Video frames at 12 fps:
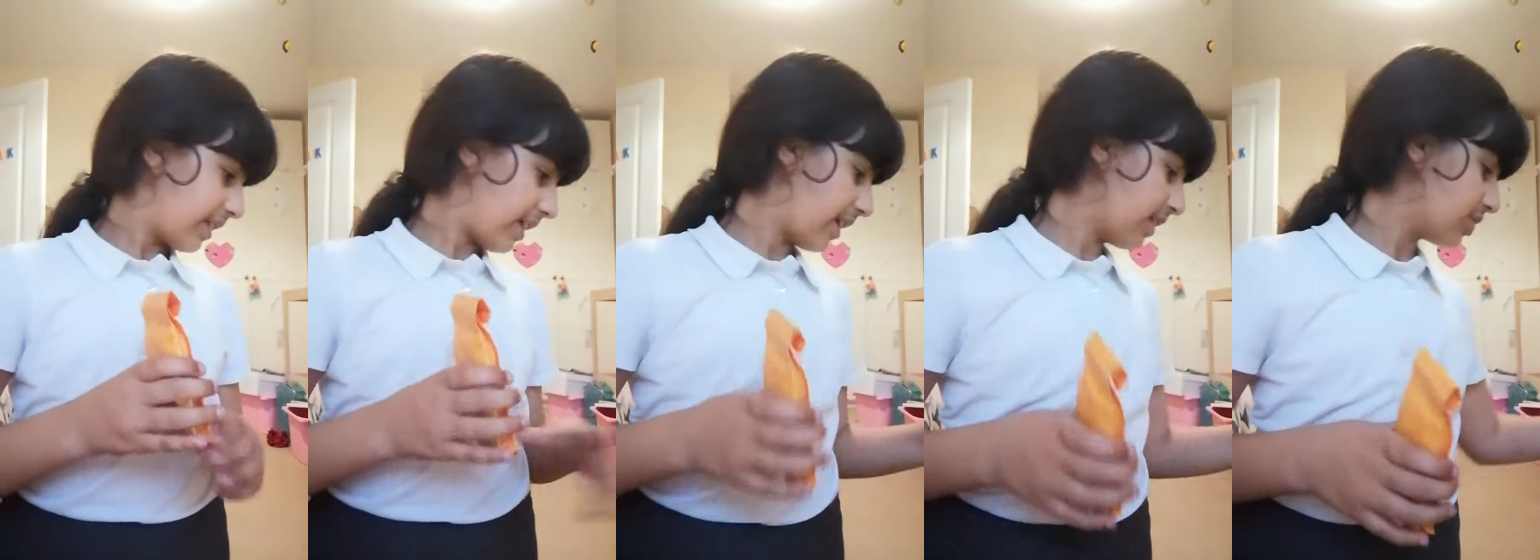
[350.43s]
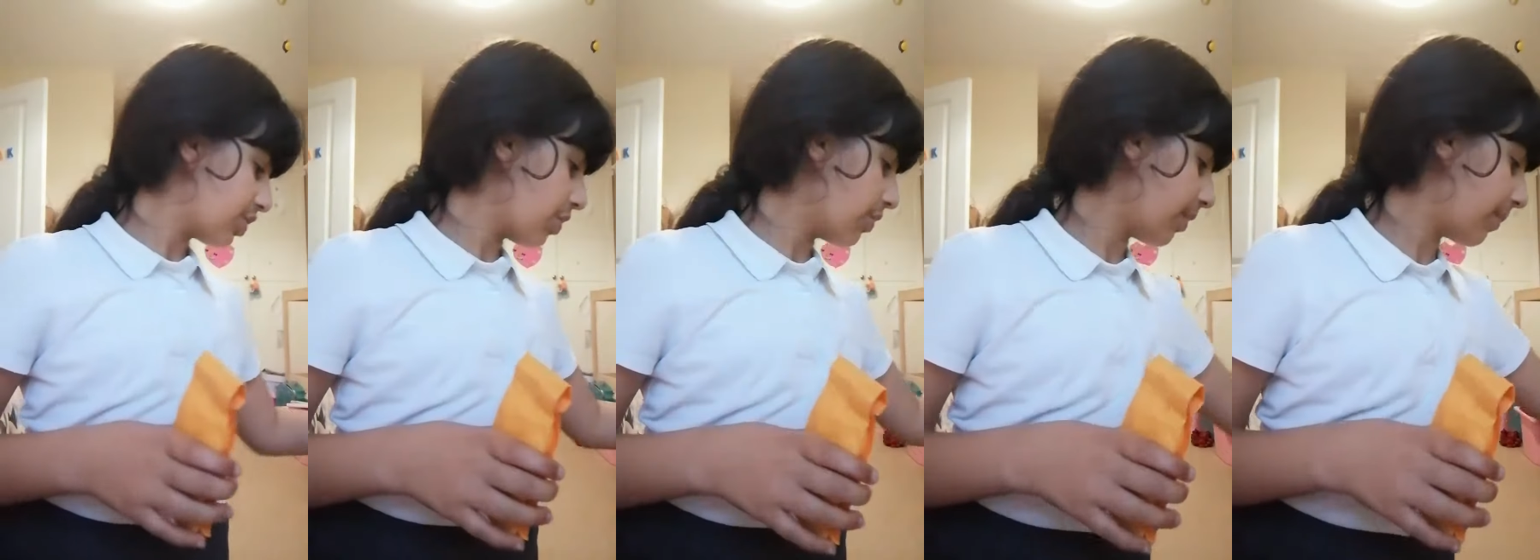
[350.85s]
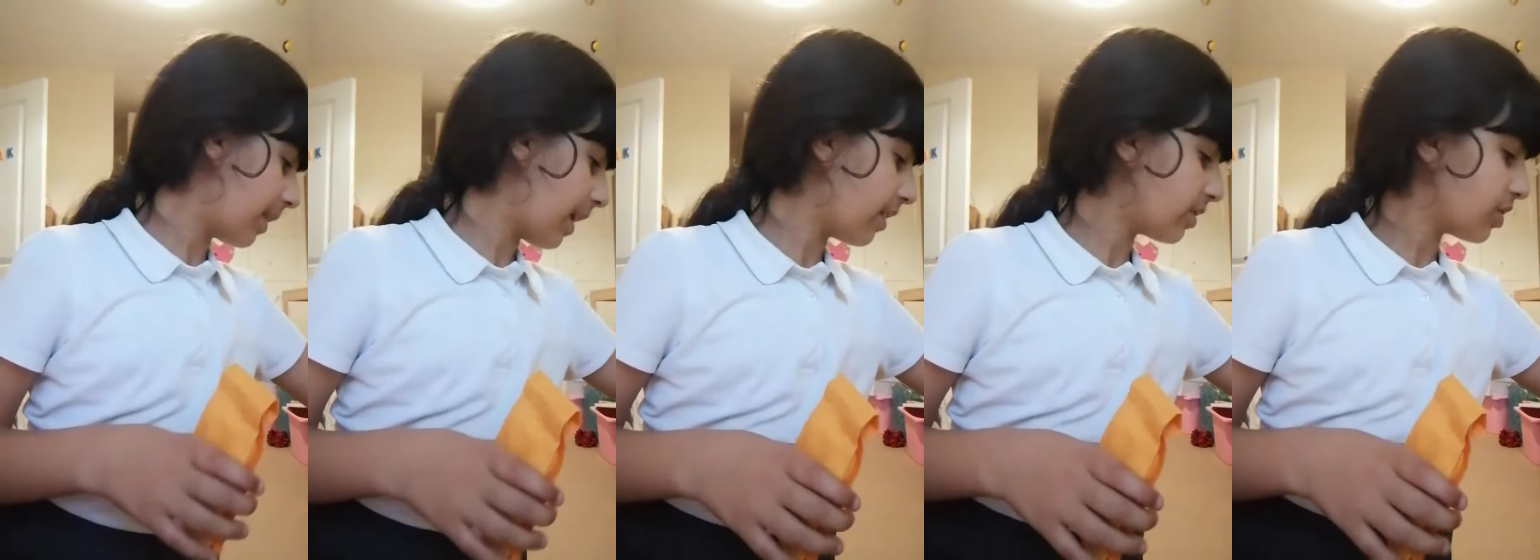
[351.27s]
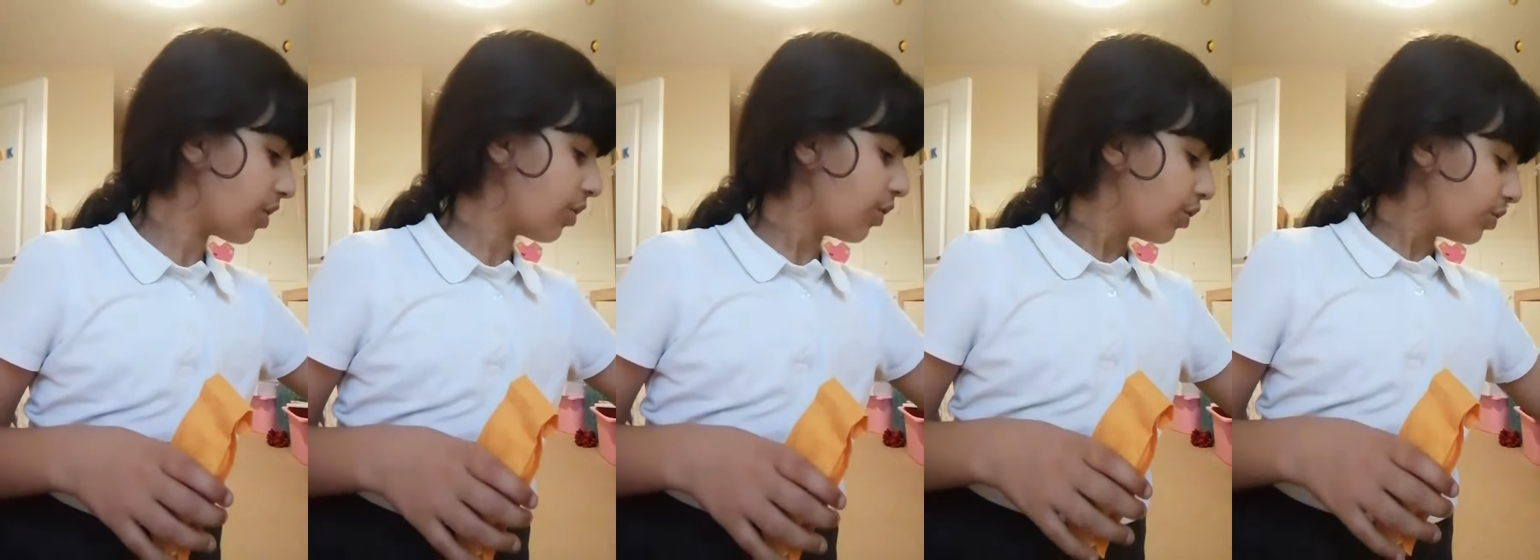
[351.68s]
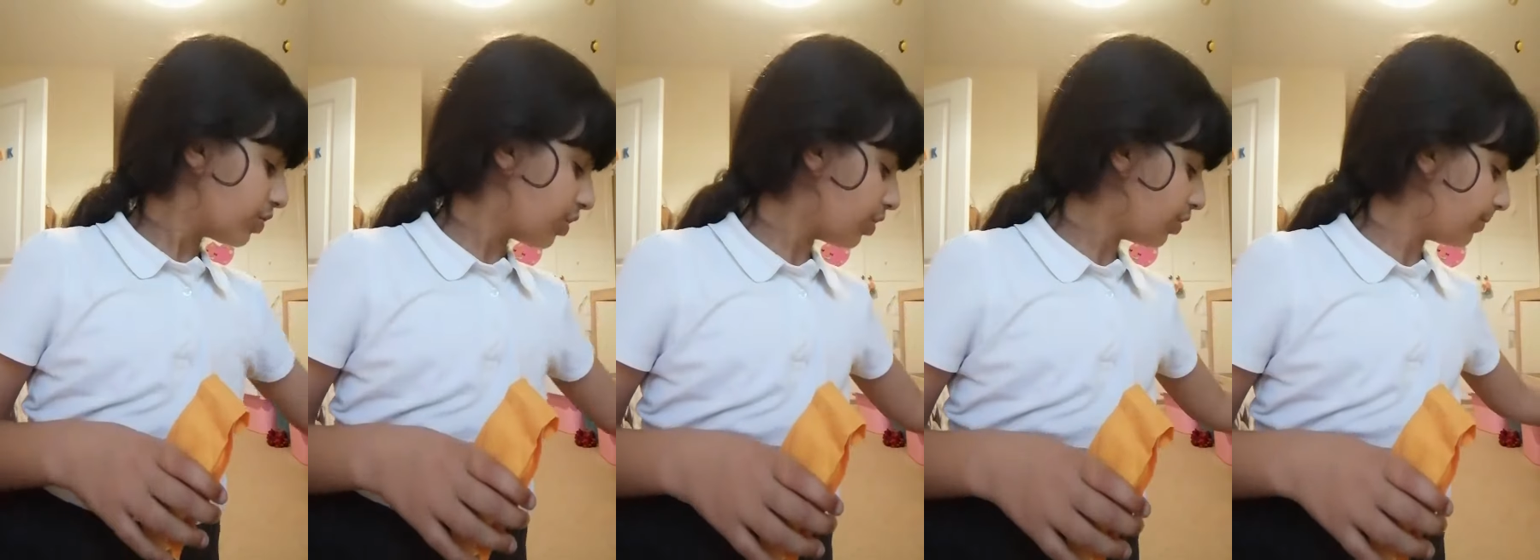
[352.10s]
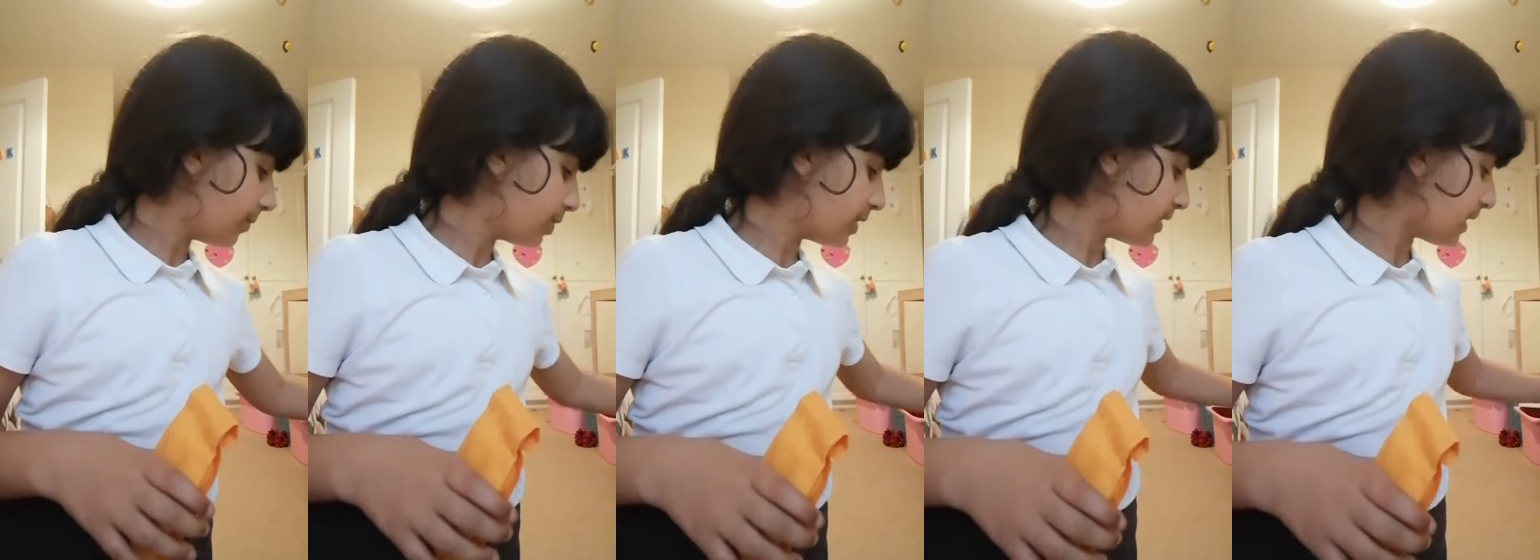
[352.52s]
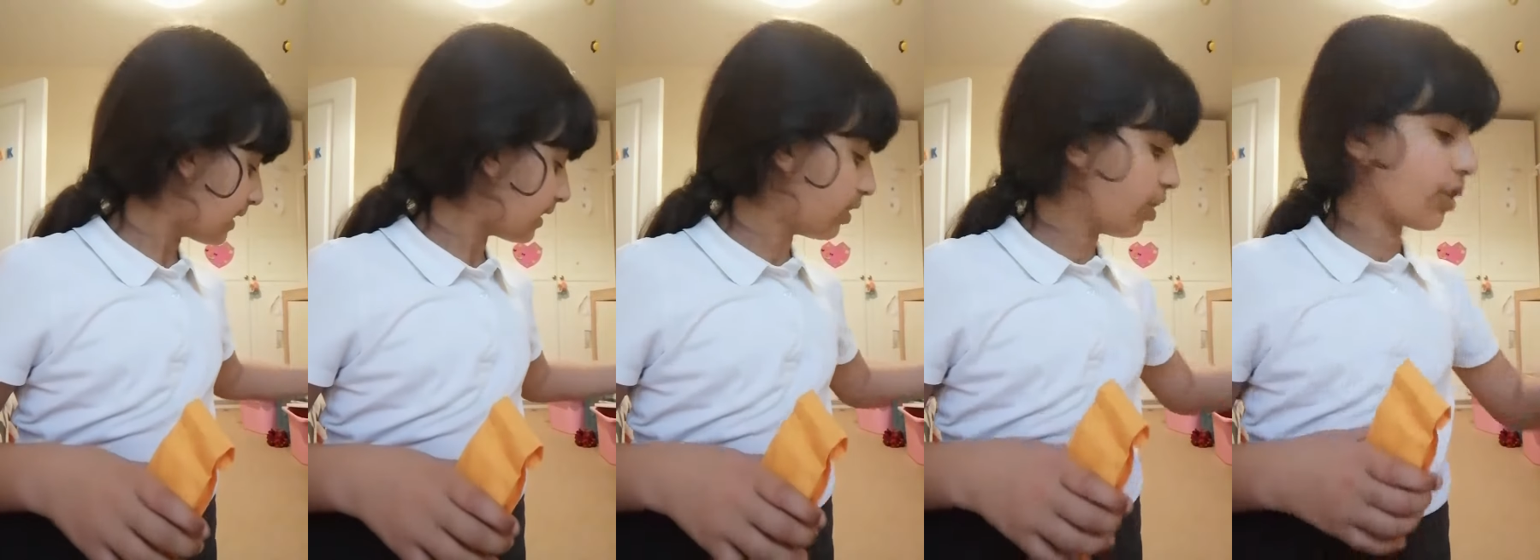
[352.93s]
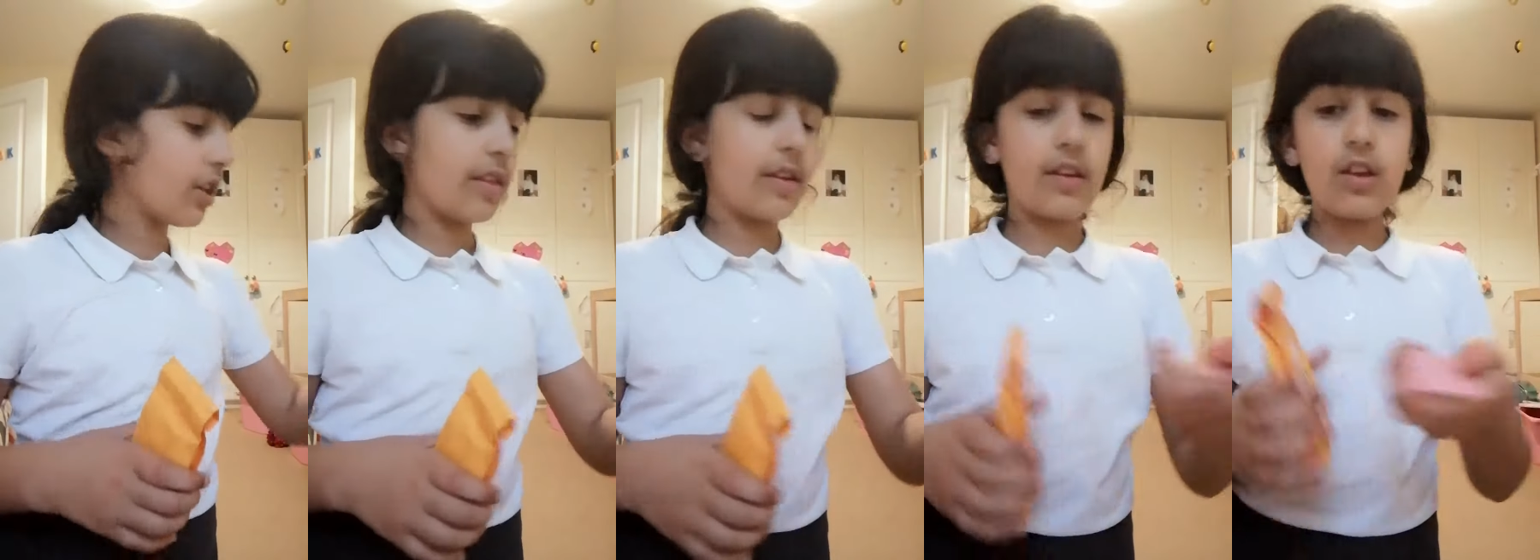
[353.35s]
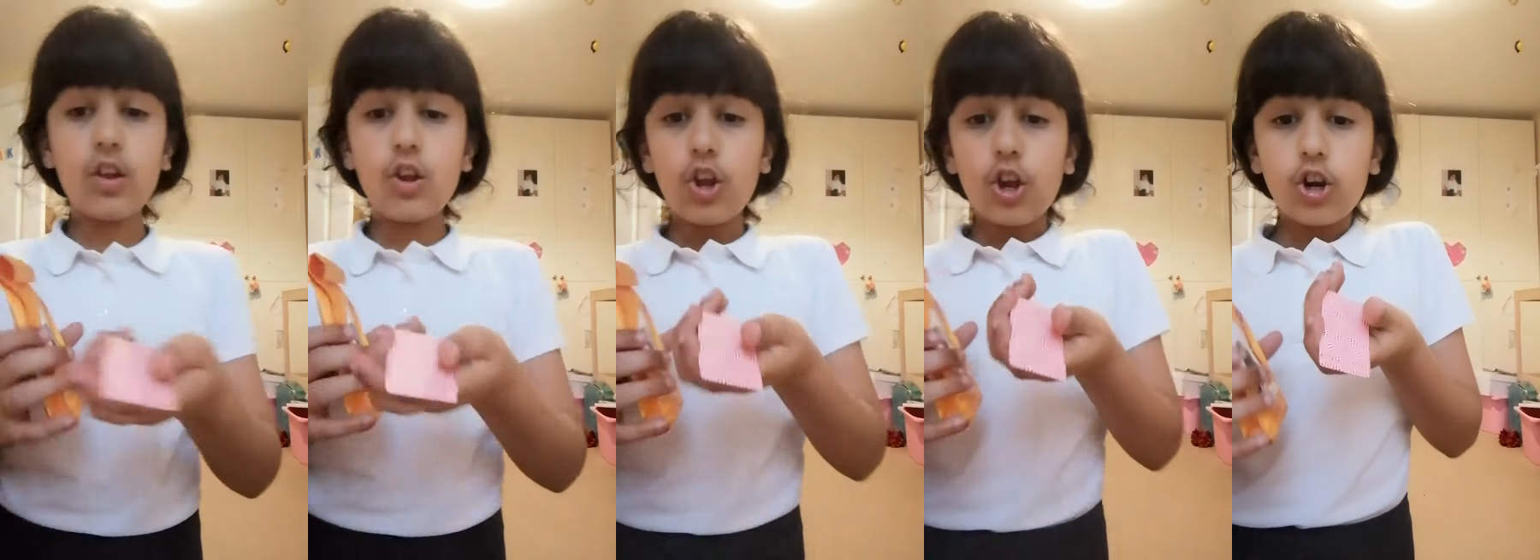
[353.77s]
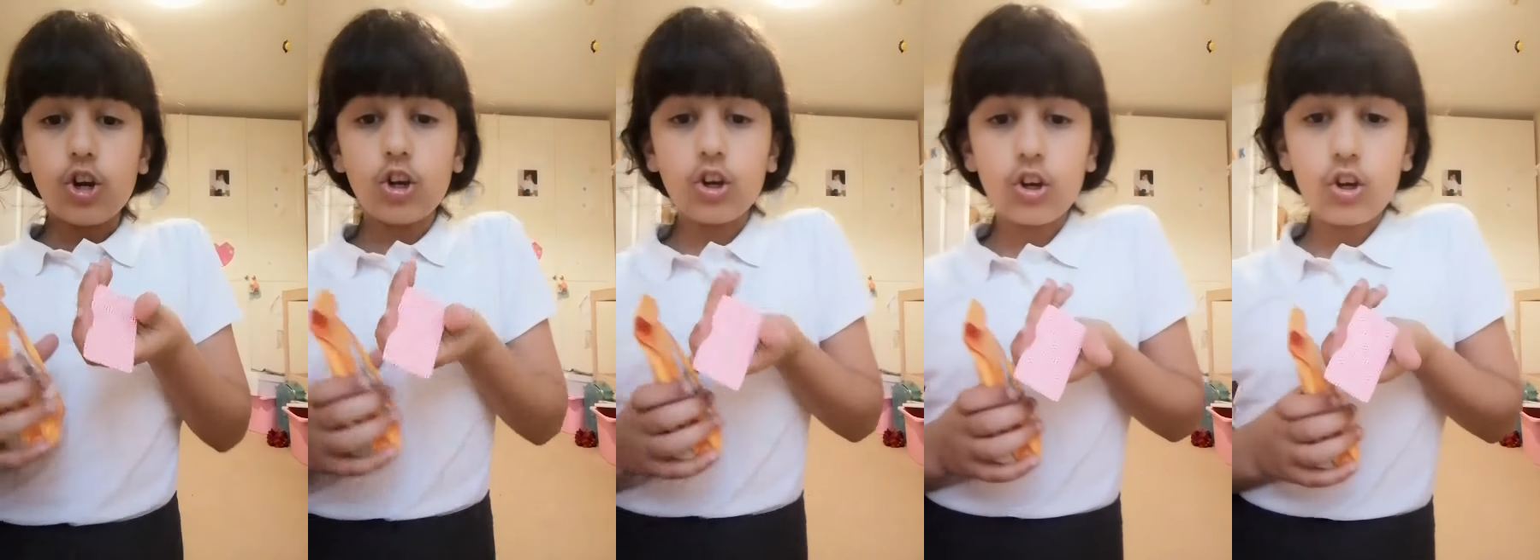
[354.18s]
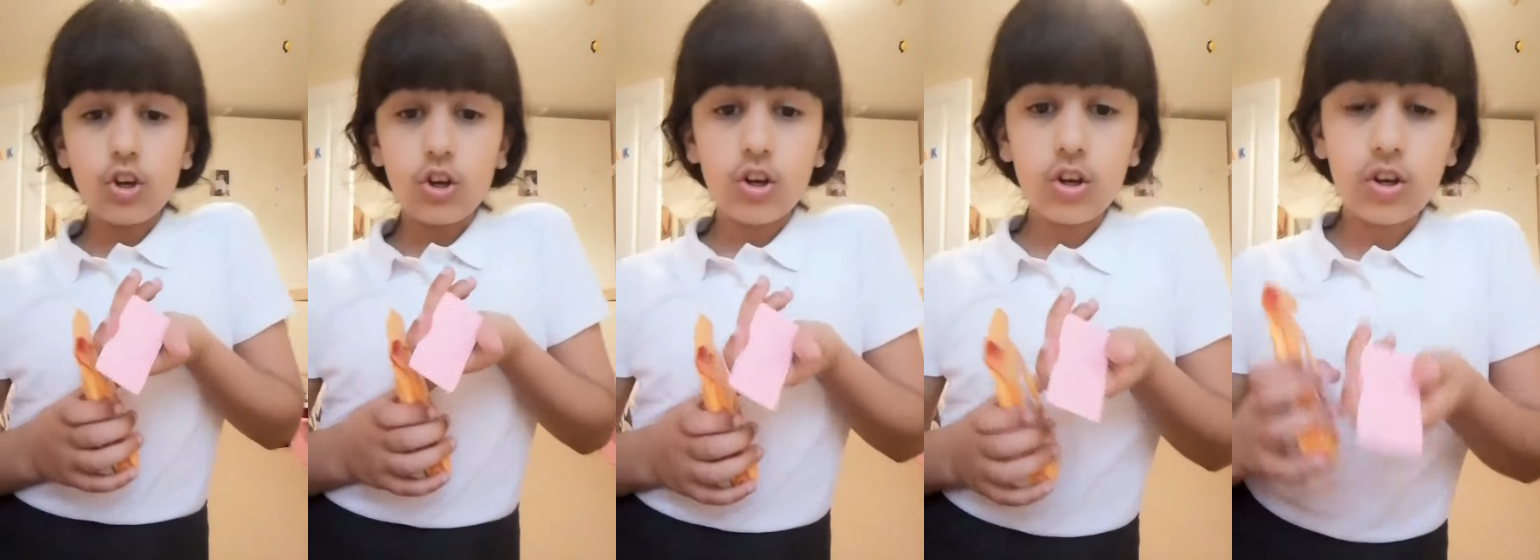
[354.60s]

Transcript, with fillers: Yeah, show them that. So, so you've already seen and look I, at, I just found a joker.